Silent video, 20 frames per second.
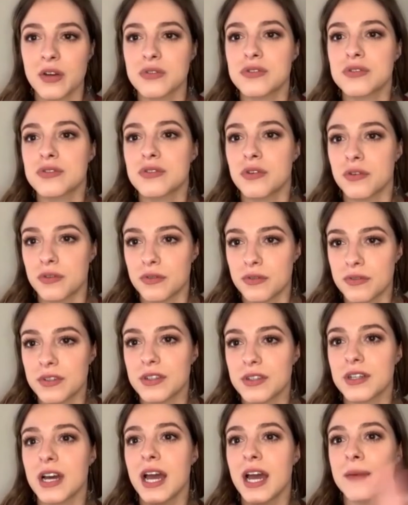so
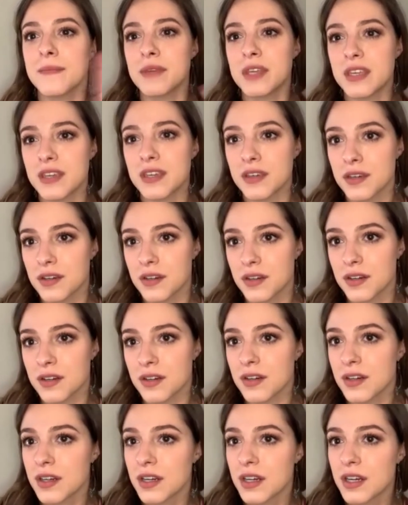I'm
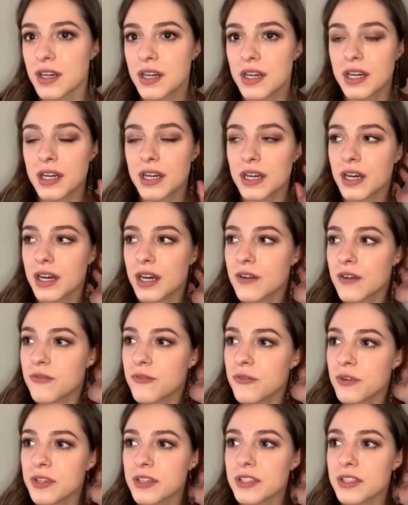here uh, for a